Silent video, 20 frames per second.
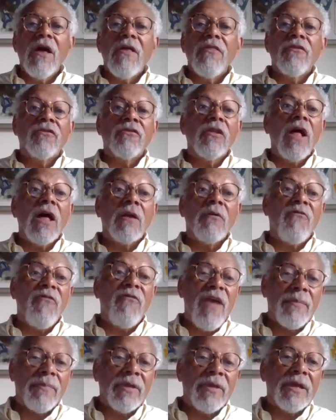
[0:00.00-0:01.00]
there's a lot of
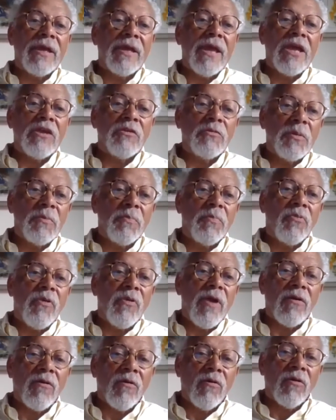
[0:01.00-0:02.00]
family engagement,
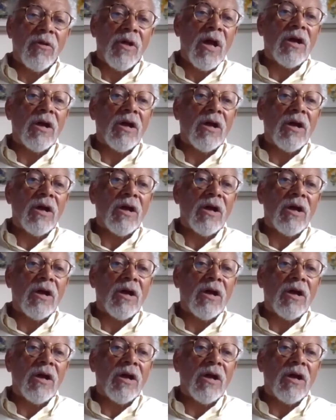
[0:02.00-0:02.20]
parental